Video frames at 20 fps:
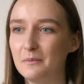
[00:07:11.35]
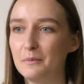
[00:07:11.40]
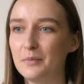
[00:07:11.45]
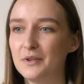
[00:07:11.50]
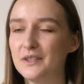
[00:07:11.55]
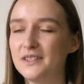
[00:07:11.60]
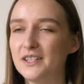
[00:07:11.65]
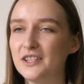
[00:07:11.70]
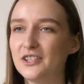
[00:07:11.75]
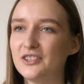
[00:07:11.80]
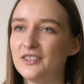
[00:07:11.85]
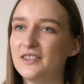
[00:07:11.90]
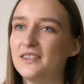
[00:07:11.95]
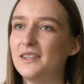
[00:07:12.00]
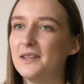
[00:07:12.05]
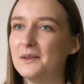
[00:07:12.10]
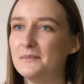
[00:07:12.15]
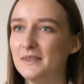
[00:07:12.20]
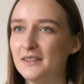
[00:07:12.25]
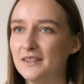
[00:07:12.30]
position
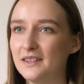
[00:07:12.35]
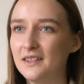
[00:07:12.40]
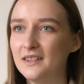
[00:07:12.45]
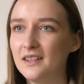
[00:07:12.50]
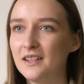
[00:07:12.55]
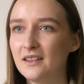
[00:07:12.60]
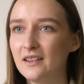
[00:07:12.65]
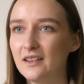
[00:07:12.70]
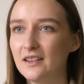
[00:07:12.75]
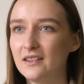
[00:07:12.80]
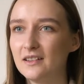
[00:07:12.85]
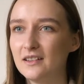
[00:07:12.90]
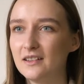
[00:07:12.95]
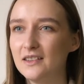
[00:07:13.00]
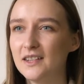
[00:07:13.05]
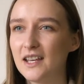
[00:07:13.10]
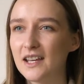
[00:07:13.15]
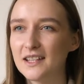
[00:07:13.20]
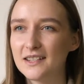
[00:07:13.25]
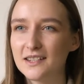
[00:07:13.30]
them in
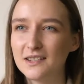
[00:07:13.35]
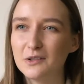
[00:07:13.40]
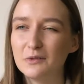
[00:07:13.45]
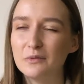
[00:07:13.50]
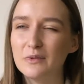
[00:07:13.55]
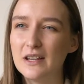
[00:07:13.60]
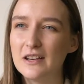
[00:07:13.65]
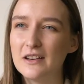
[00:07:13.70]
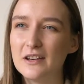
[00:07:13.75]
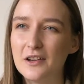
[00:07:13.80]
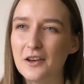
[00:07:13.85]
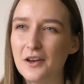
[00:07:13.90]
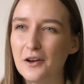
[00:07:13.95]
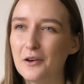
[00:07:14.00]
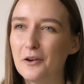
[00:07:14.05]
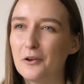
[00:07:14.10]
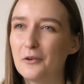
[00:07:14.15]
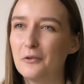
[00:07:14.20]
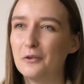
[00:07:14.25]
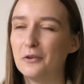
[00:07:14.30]
next to the
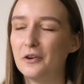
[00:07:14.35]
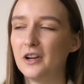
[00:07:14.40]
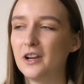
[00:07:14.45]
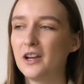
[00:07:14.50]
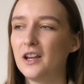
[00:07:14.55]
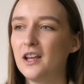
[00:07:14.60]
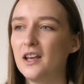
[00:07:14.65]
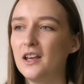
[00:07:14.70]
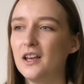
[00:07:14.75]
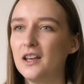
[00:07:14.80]
window or